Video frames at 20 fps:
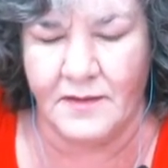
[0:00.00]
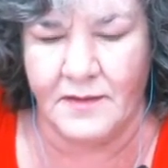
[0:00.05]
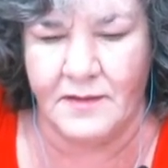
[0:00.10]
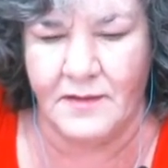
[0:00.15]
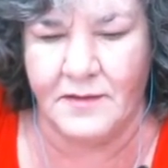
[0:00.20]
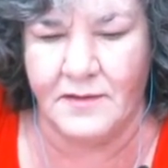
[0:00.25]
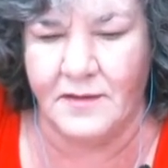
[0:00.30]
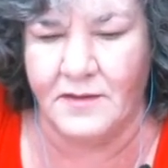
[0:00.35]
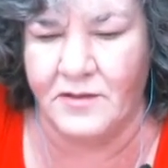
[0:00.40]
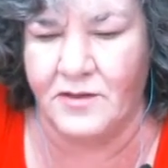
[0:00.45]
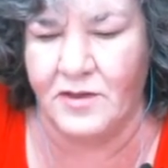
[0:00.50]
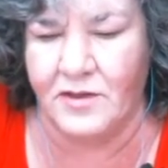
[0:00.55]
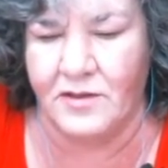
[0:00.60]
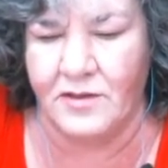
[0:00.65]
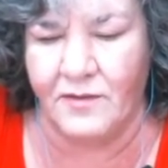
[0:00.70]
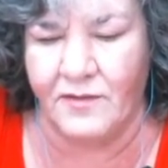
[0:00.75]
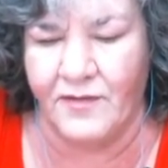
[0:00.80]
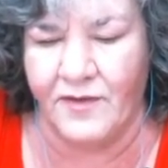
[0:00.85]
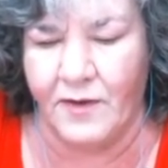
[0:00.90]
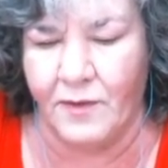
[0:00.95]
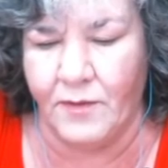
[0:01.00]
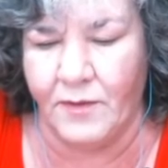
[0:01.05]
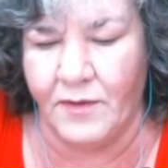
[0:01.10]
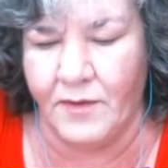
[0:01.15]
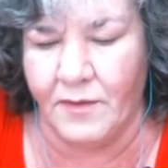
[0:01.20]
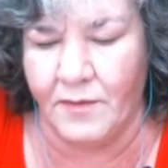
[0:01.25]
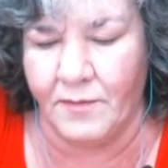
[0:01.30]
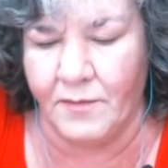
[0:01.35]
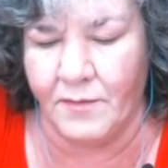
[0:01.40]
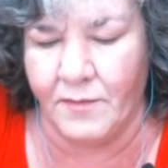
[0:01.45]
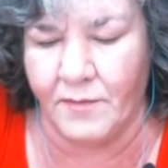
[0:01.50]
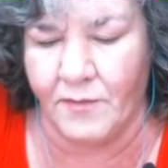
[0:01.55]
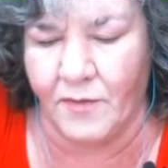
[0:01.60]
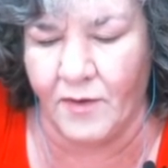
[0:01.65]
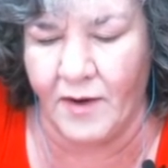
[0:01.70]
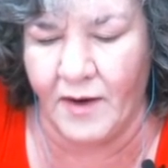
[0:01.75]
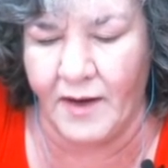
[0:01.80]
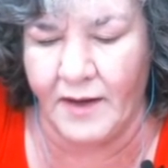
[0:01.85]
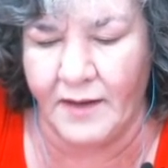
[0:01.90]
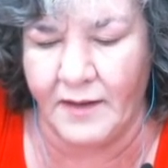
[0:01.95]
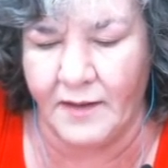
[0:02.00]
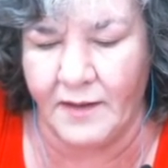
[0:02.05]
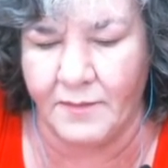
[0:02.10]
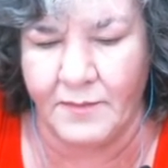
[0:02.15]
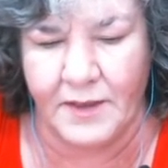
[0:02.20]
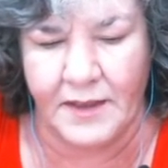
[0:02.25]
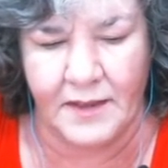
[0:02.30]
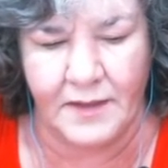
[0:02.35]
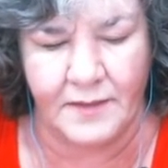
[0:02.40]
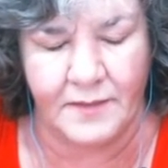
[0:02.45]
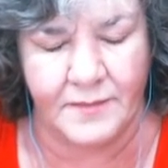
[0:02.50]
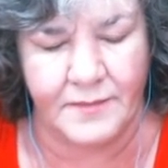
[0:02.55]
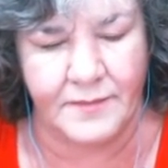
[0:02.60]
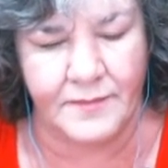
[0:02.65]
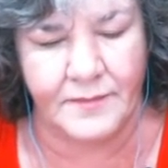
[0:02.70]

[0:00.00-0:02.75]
This is just a few of them, right? I mean,